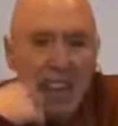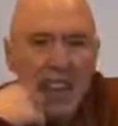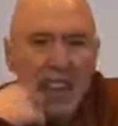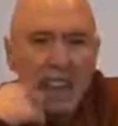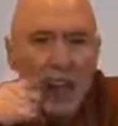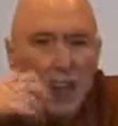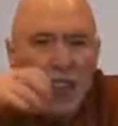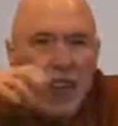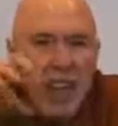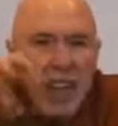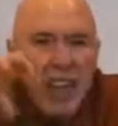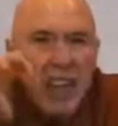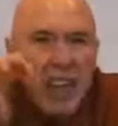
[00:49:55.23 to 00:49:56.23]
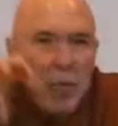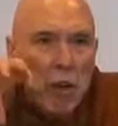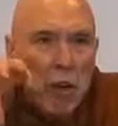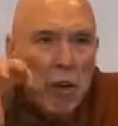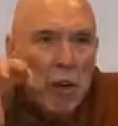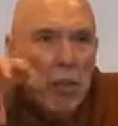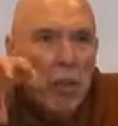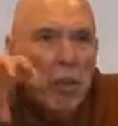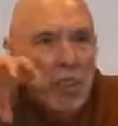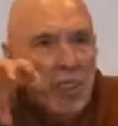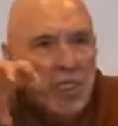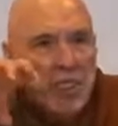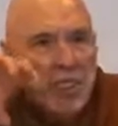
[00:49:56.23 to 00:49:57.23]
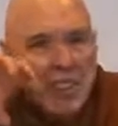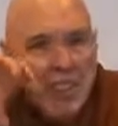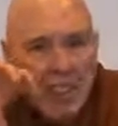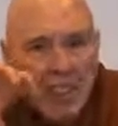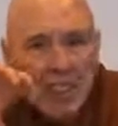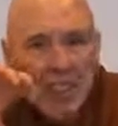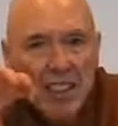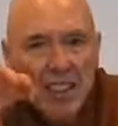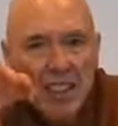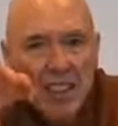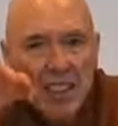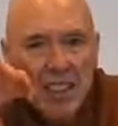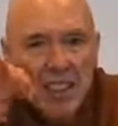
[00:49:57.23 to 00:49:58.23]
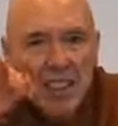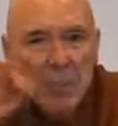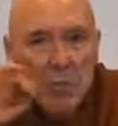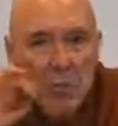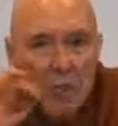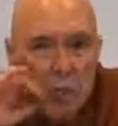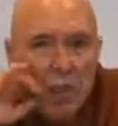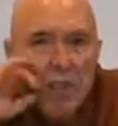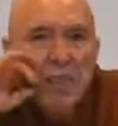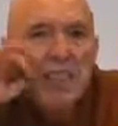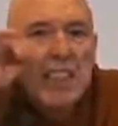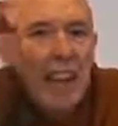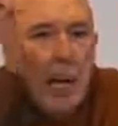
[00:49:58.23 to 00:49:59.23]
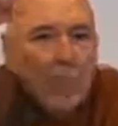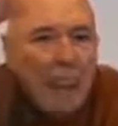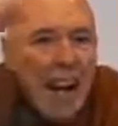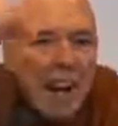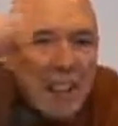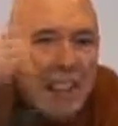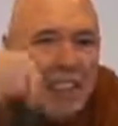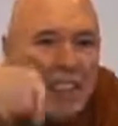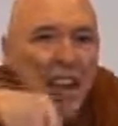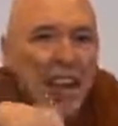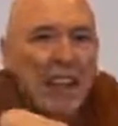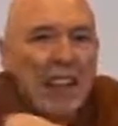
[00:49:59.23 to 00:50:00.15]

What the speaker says: And so then what we do is we sort of step outside